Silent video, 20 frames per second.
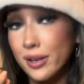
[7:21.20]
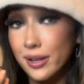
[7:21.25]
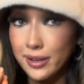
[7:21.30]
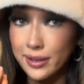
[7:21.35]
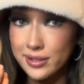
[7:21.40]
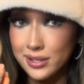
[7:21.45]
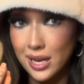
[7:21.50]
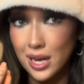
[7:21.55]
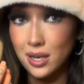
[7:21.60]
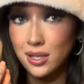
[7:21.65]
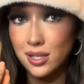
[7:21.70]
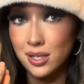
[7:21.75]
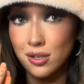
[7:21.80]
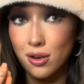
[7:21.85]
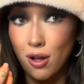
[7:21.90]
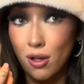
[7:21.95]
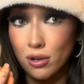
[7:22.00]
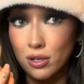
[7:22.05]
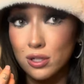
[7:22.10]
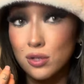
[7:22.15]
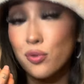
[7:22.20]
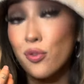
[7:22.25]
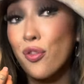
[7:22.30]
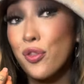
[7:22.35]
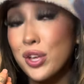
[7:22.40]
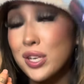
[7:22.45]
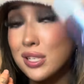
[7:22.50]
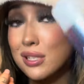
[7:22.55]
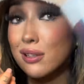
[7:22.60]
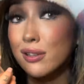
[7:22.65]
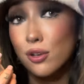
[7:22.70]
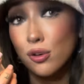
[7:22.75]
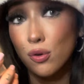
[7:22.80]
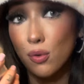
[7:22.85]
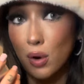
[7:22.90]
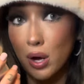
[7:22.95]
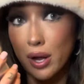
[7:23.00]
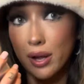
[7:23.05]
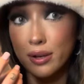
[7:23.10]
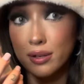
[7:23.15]
is $18 for this little
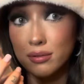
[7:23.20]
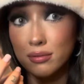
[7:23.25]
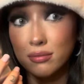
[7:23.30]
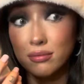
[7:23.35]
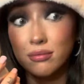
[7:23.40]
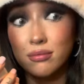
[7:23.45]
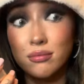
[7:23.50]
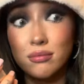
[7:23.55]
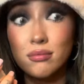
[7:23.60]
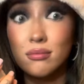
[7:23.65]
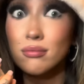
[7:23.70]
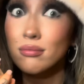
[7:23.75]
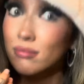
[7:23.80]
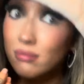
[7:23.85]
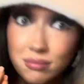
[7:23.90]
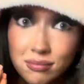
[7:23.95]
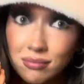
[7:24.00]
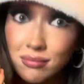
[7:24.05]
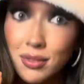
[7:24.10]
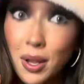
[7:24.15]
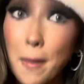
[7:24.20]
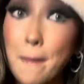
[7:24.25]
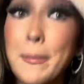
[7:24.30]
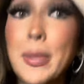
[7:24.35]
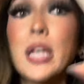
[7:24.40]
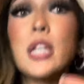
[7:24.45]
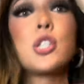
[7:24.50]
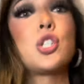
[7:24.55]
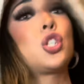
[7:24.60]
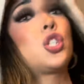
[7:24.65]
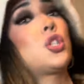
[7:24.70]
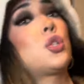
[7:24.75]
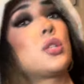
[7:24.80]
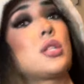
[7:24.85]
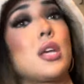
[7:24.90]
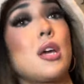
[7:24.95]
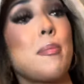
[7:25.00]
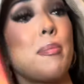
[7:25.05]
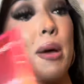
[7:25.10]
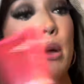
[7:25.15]
one. Bitch, it's
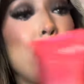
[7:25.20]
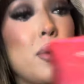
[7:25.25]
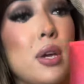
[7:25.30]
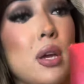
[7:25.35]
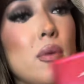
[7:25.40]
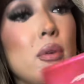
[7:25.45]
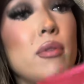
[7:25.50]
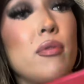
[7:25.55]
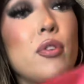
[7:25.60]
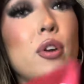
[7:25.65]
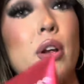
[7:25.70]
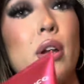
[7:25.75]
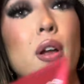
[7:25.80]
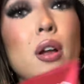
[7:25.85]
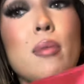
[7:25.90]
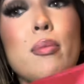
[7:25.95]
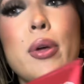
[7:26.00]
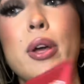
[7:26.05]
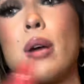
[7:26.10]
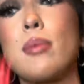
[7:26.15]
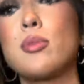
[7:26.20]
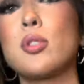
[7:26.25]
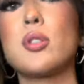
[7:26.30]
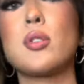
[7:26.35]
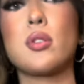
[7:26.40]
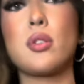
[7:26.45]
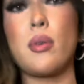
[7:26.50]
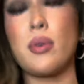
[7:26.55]
like a buy one, get one free. I'm like, I'm just so